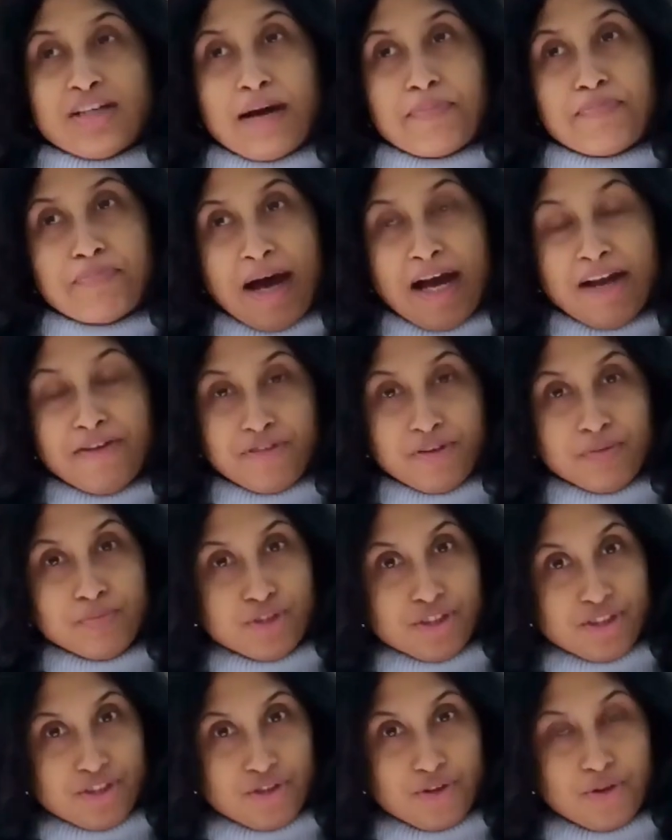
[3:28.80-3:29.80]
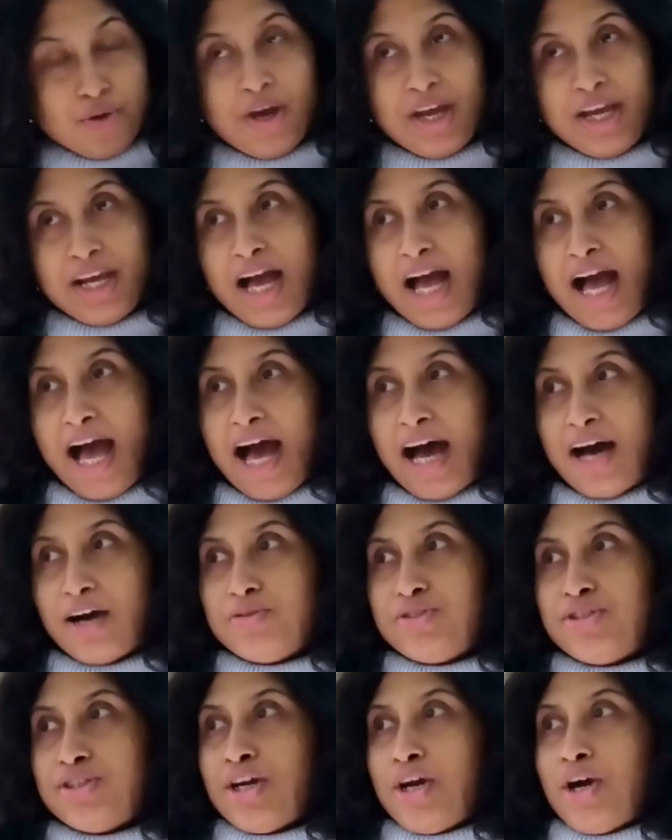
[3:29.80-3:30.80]
Apart from just going
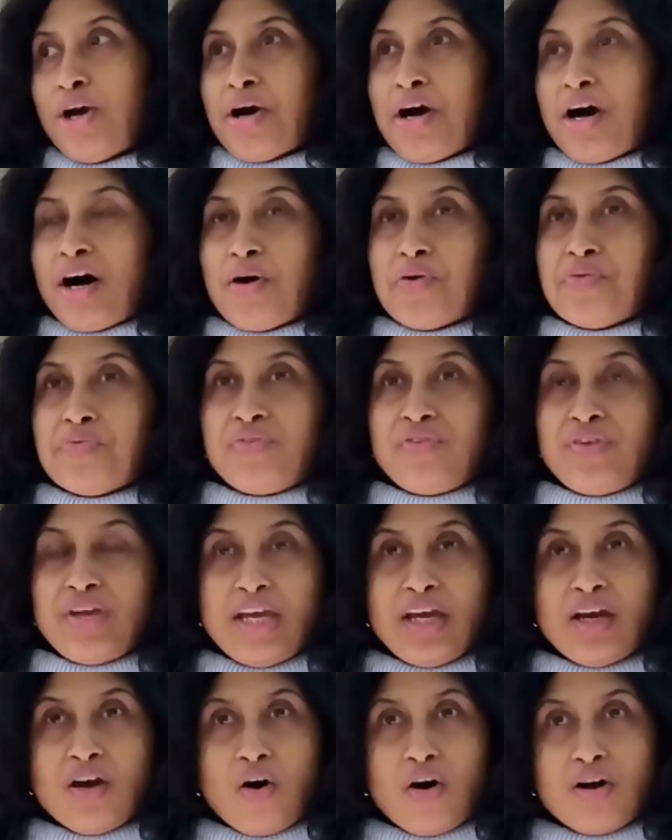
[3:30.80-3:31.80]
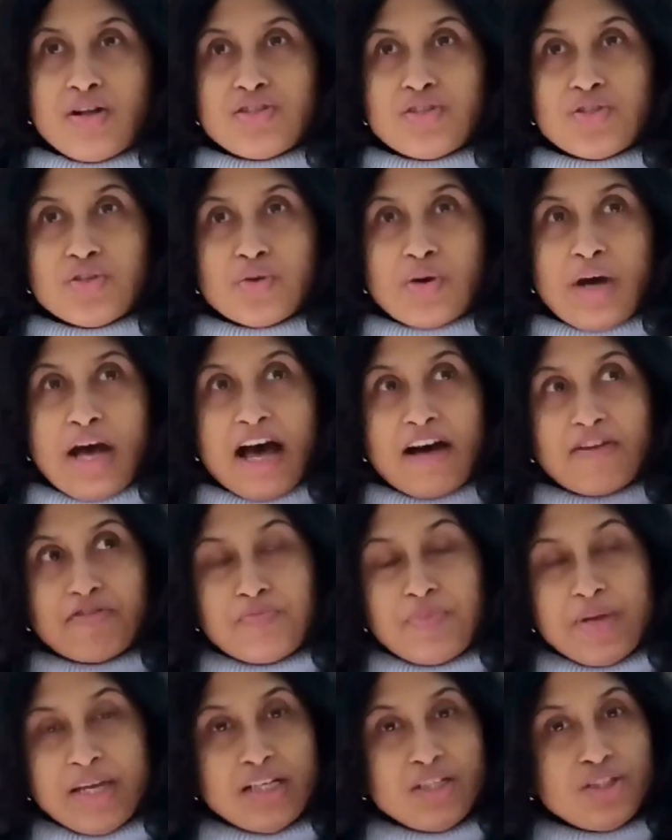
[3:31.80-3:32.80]
out, we also
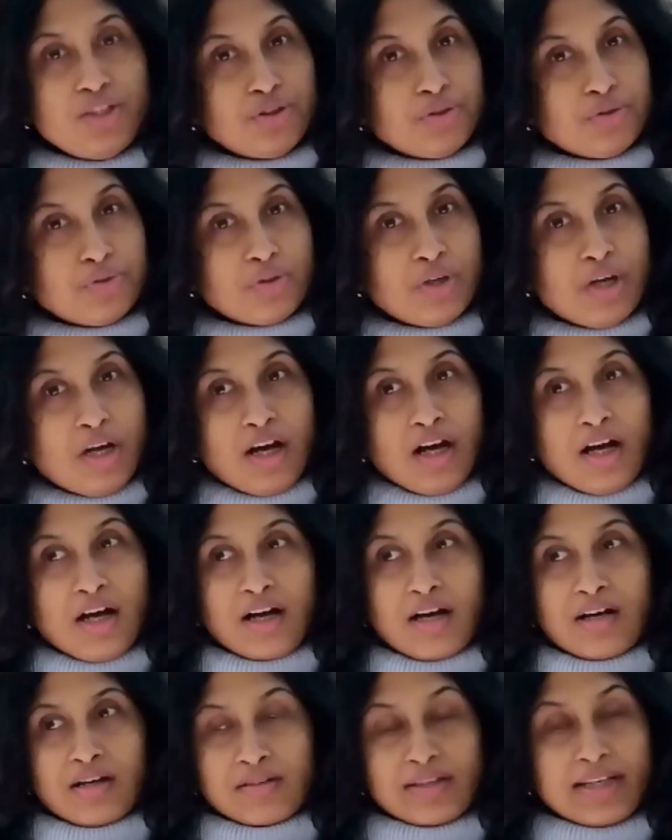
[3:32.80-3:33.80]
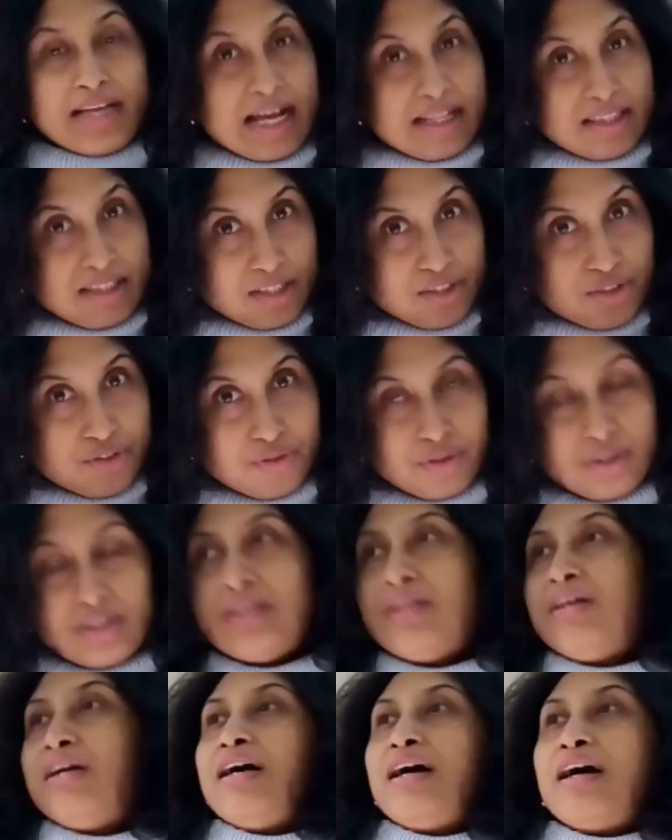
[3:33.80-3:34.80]
have been to cathedral.